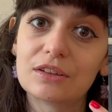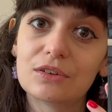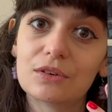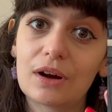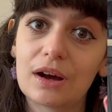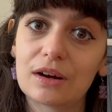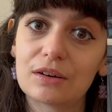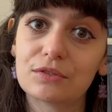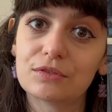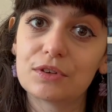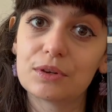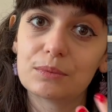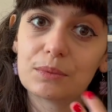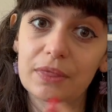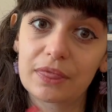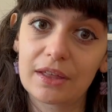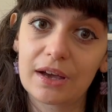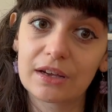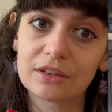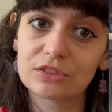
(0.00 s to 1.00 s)
your outfit with
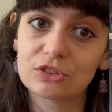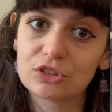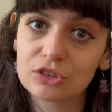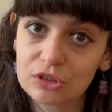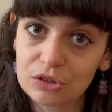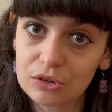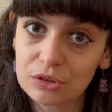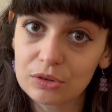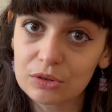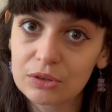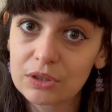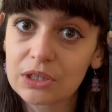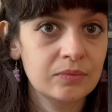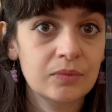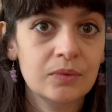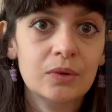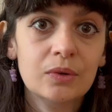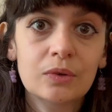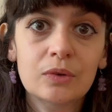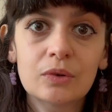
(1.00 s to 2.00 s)
that too.
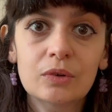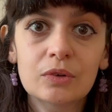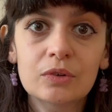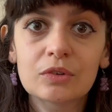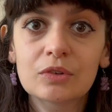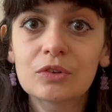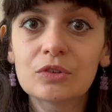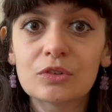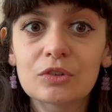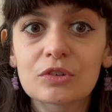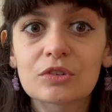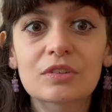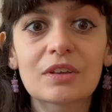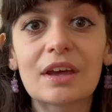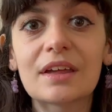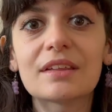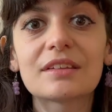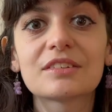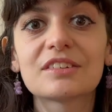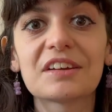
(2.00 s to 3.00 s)
Or you just
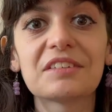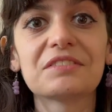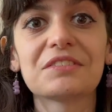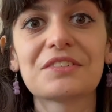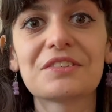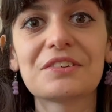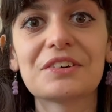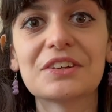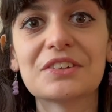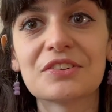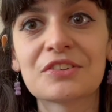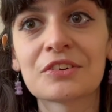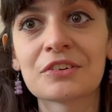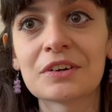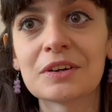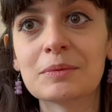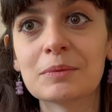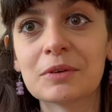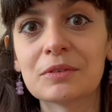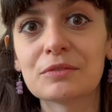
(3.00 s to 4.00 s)
get general
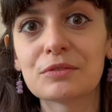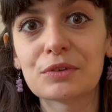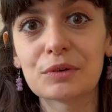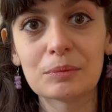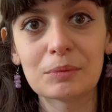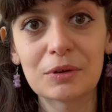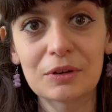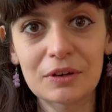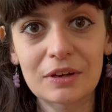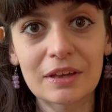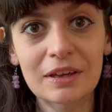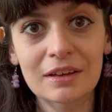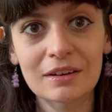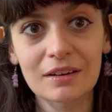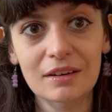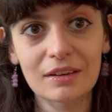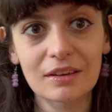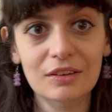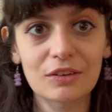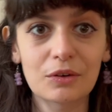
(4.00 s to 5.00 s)
enjoyment from looking
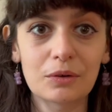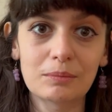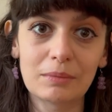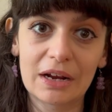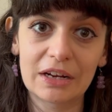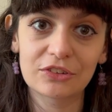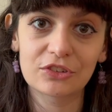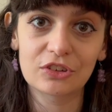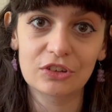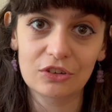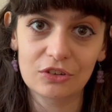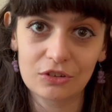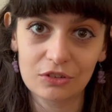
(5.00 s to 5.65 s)
like you're matching your